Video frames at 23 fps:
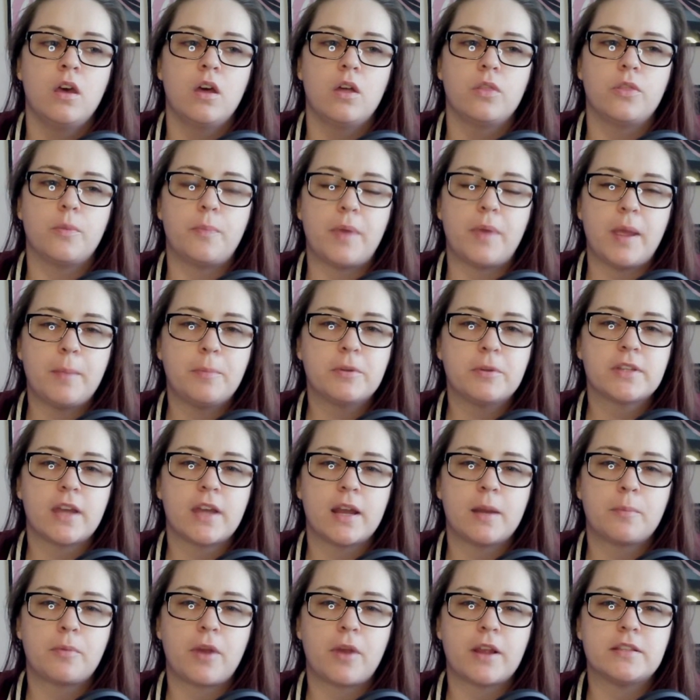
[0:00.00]
The paper's
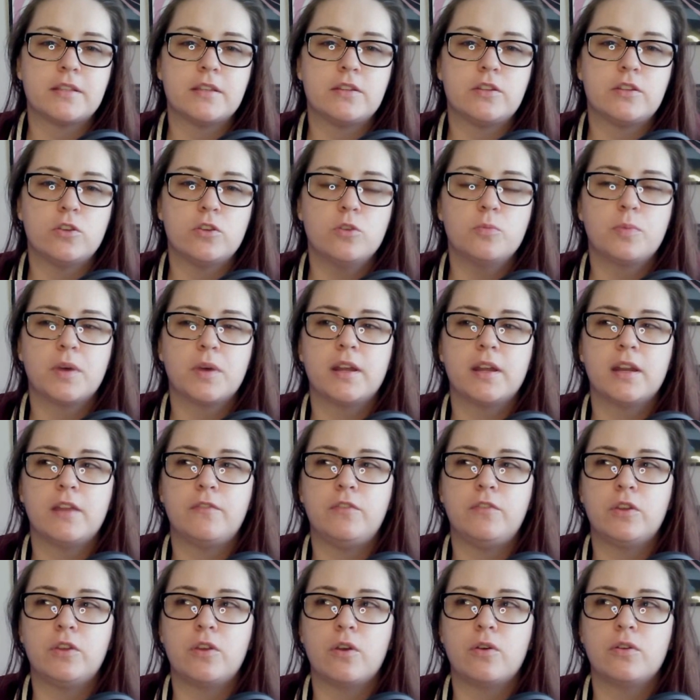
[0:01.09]
kind of pricey too, but
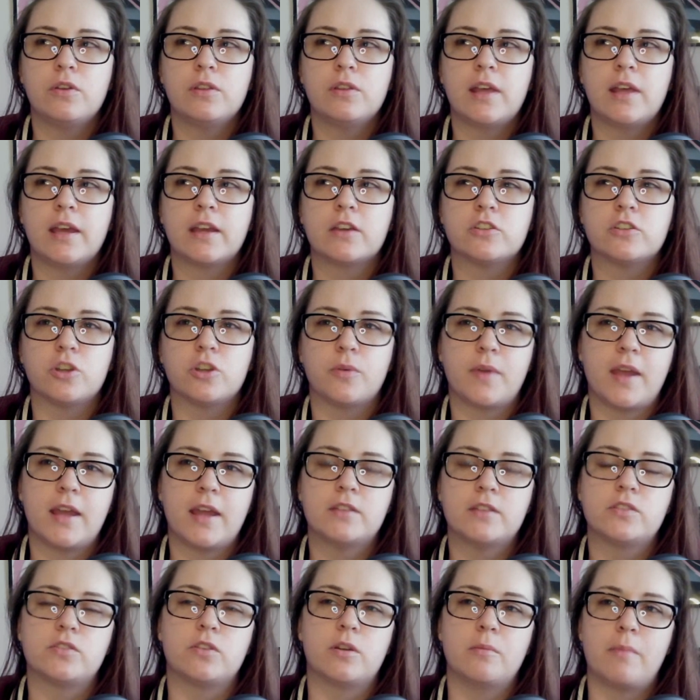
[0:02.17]
if you go to like a
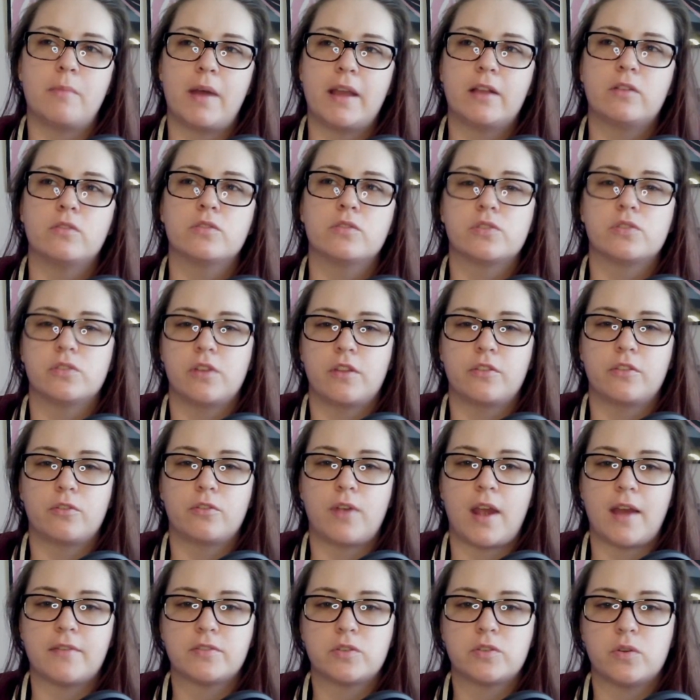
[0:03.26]
Joann's or a Michael's or another
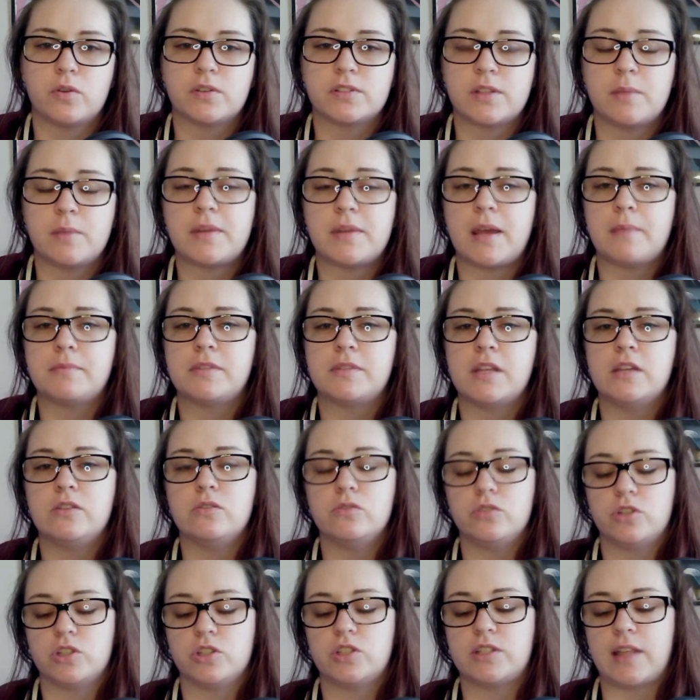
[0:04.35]
craft store, sometimes they do
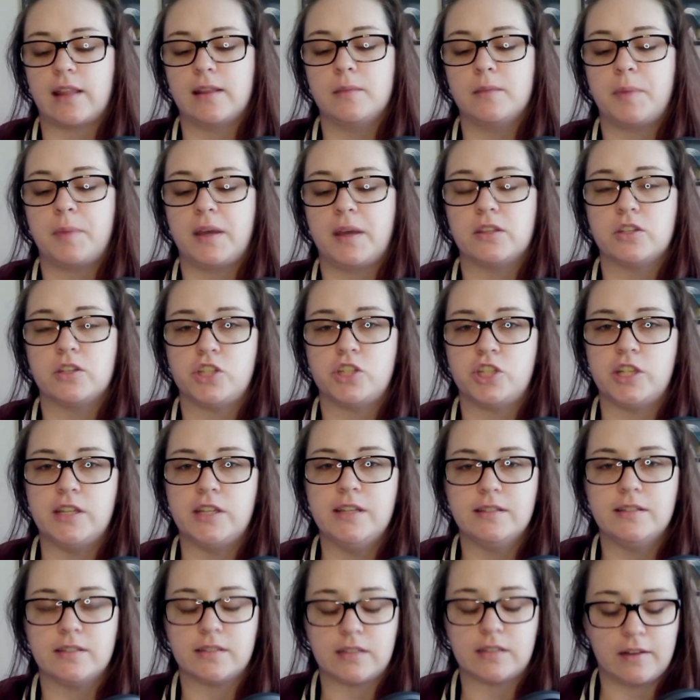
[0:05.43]
just sell it by the sheet
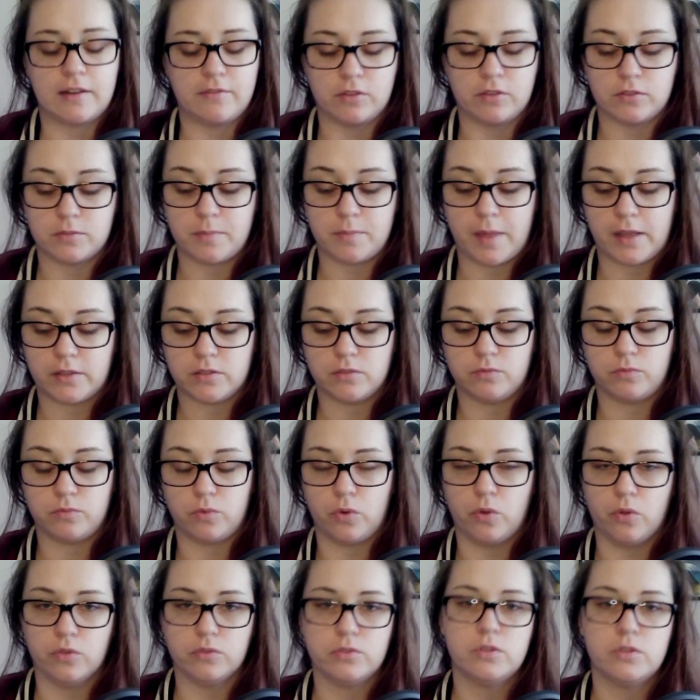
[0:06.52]
instead of those massive
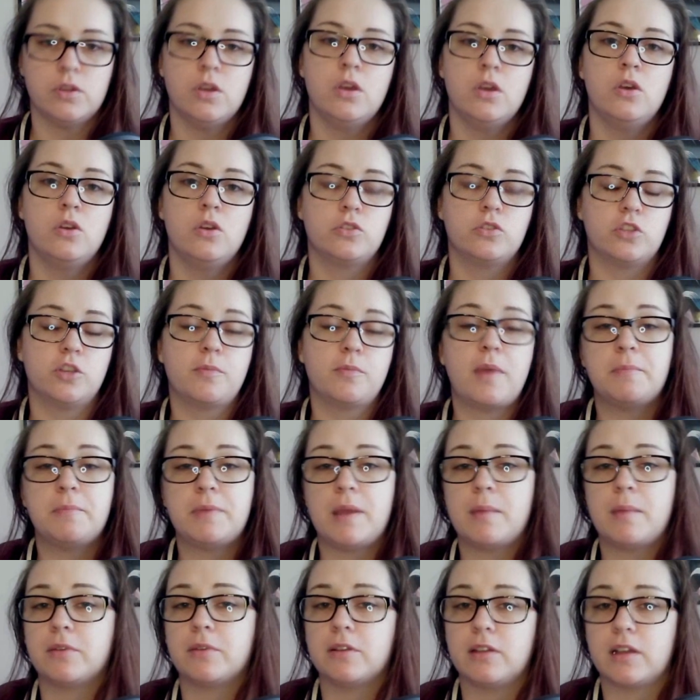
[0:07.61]
rolls. So you might be
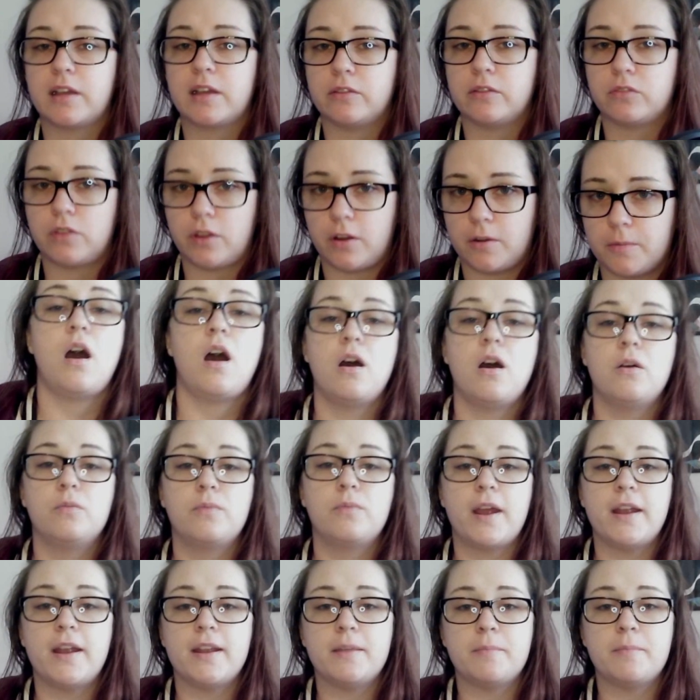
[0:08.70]
able to look out there.
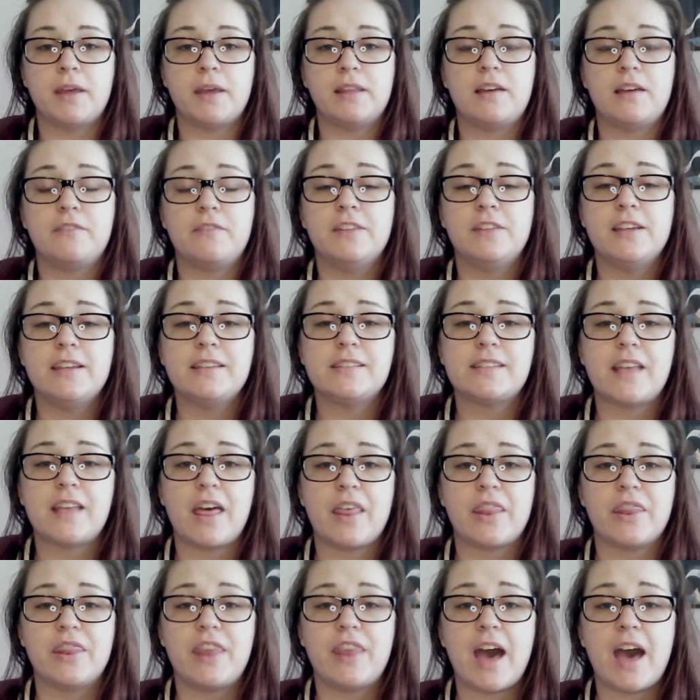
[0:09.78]
Alrighty, my lovelies,
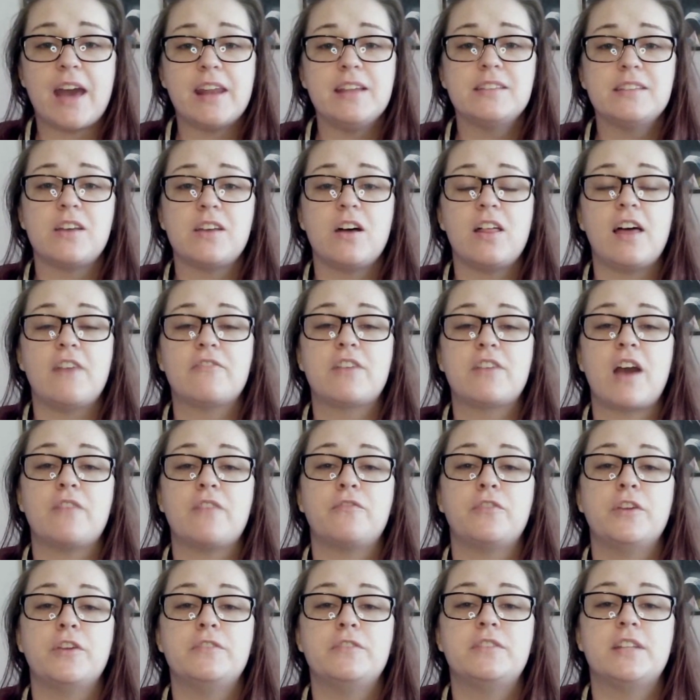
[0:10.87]
that is all I've got
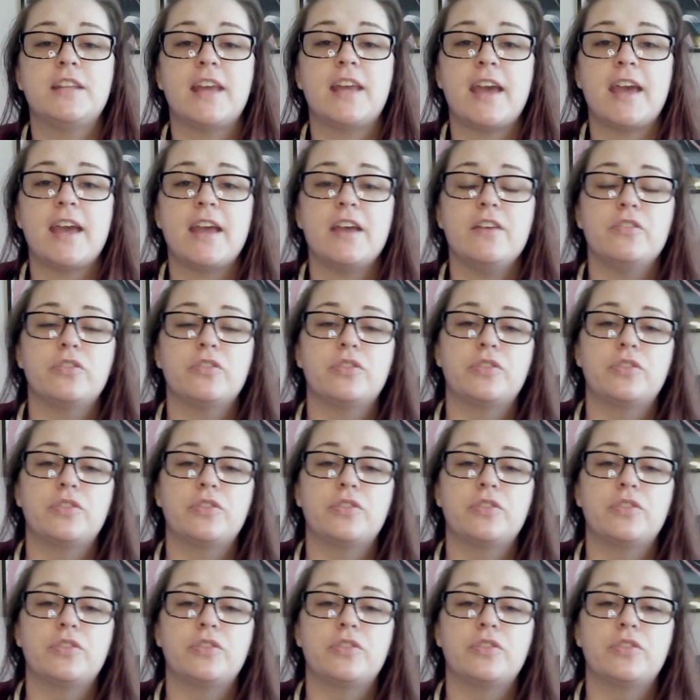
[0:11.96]
for you today.